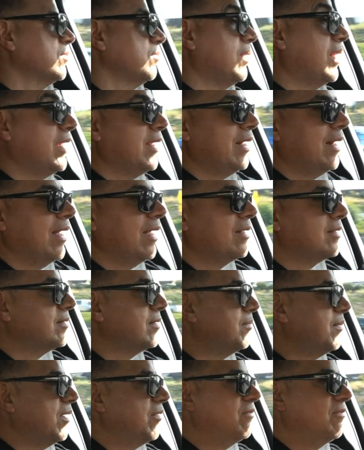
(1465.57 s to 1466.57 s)
Mine has
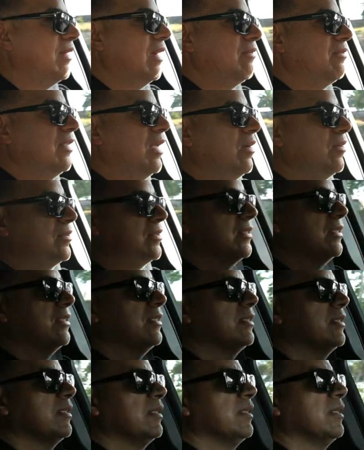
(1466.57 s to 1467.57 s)
about 5,000,
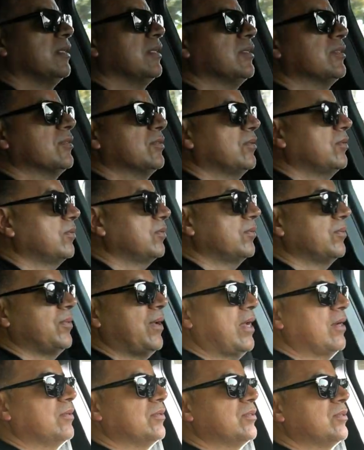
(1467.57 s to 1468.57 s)
so
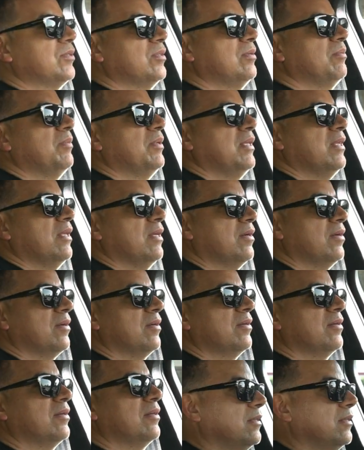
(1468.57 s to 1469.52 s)
rattles shouldn't be there.